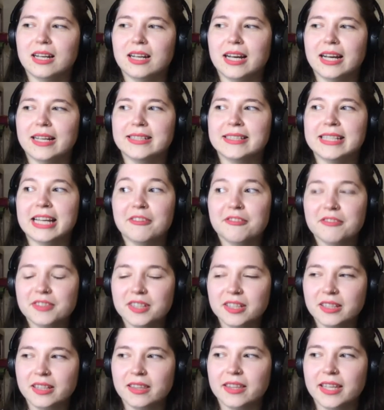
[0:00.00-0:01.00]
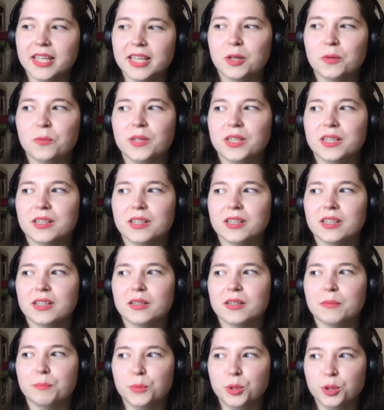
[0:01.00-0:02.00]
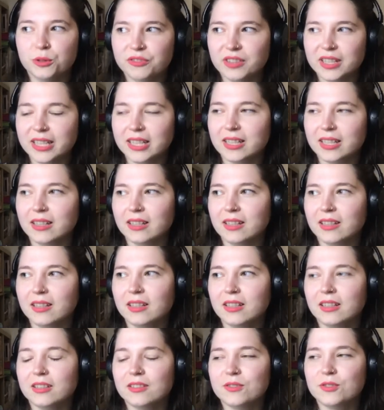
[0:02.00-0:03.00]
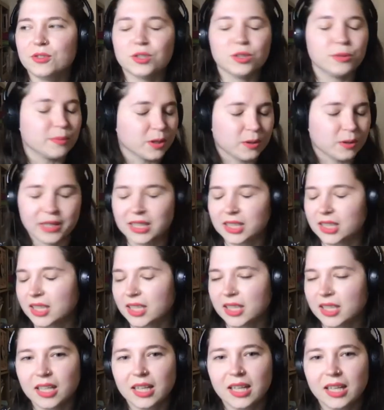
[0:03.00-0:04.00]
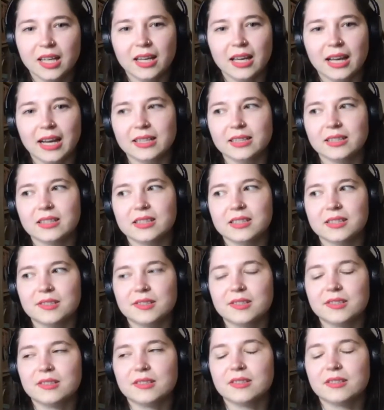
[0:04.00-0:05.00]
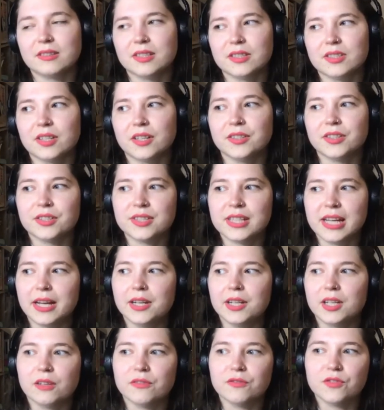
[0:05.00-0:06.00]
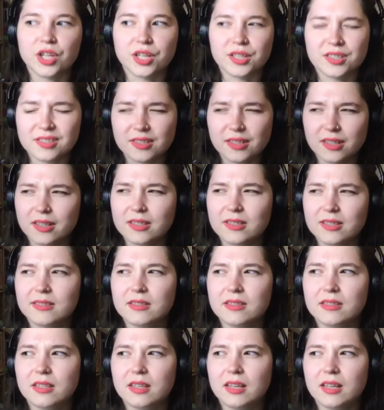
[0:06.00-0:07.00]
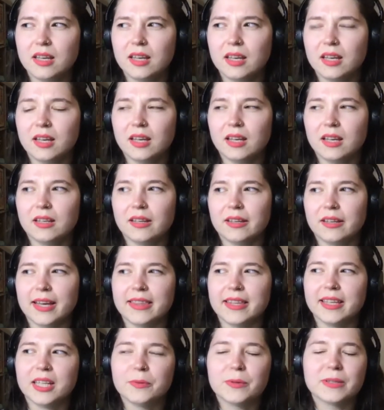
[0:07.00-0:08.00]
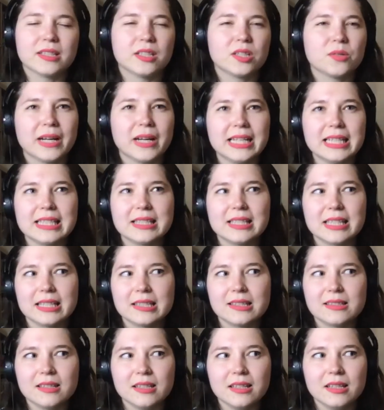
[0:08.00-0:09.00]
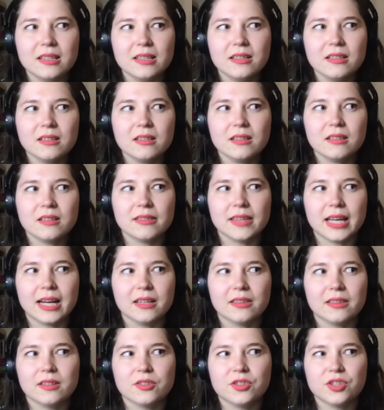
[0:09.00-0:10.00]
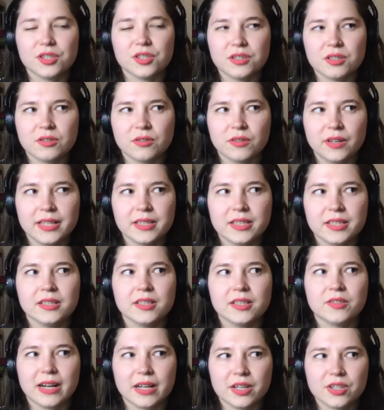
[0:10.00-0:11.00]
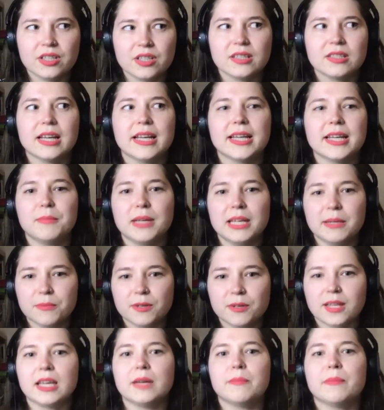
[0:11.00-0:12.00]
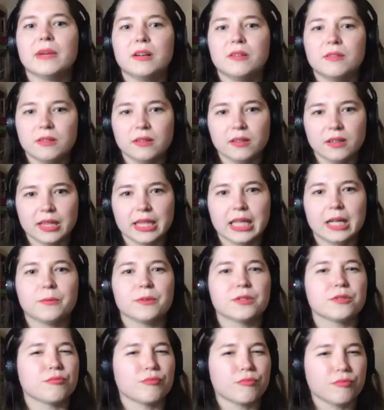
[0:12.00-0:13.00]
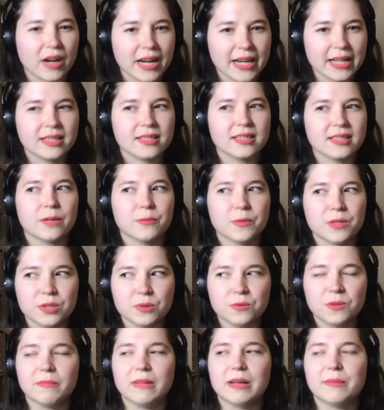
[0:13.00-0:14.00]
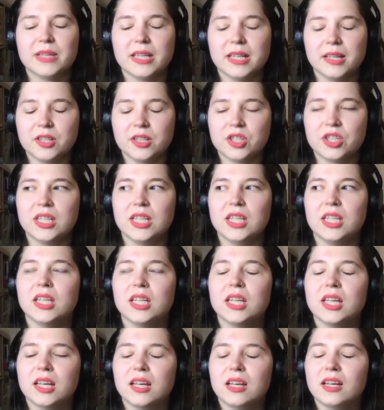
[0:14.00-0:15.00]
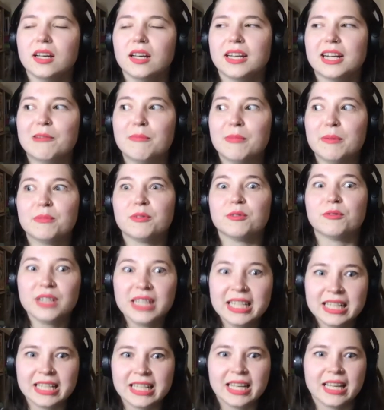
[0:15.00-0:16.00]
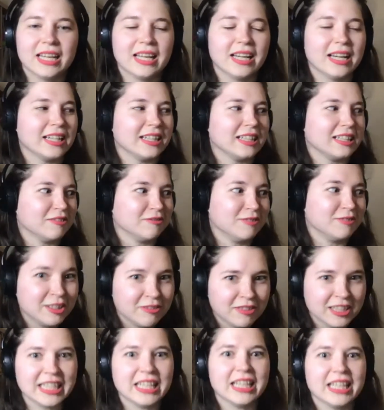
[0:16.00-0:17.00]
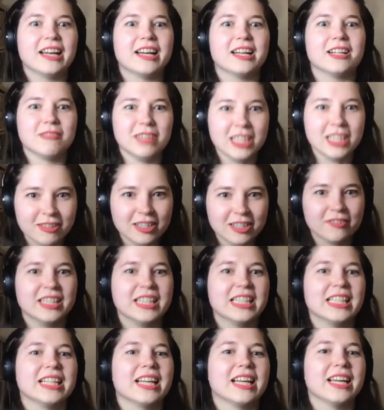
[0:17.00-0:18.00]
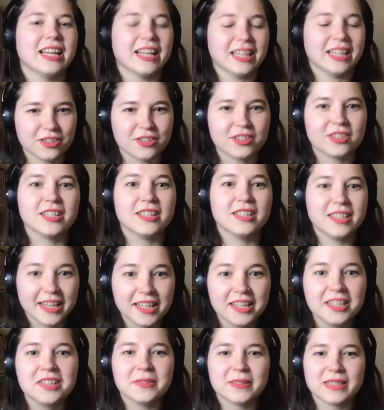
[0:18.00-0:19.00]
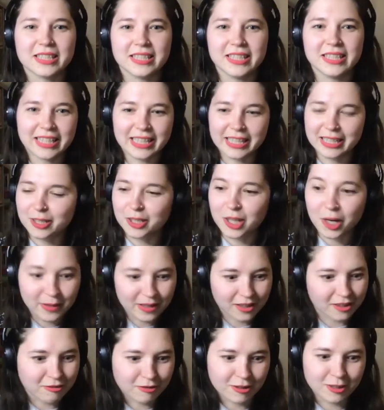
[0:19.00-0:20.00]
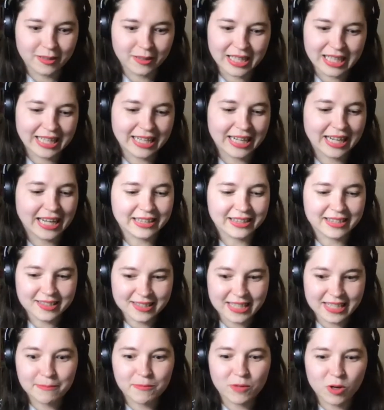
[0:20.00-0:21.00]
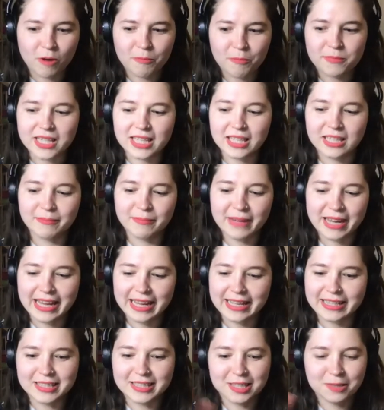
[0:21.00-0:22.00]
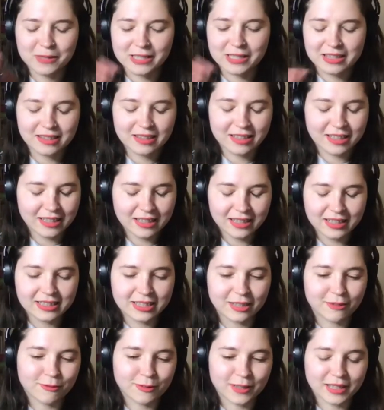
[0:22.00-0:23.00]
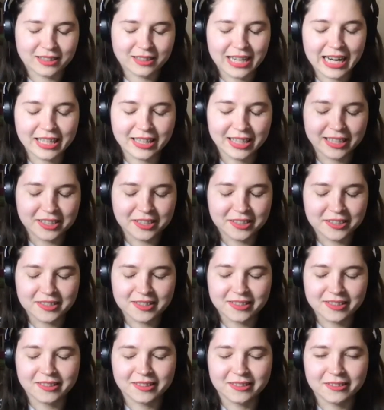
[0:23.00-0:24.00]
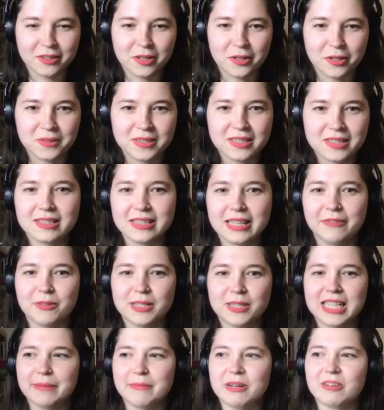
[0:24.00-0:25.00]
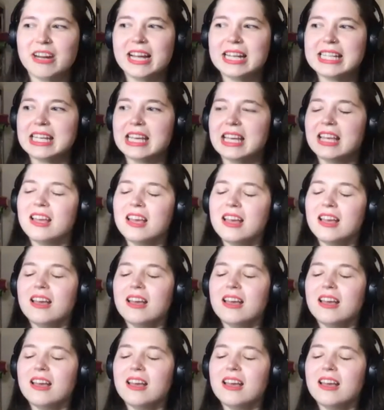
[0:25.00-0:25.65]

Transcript: I definitely think we're moving super quickly and this this understanding of justice I think it was in 2016 that the Justice Oriented Interaction Design paper came out. And that was right as I was doing my PhD. And I remember reading it and rereading it and rereading it and just continuously like going through it. And I had the same copy in my hands with different highlighters and notes every time I read it.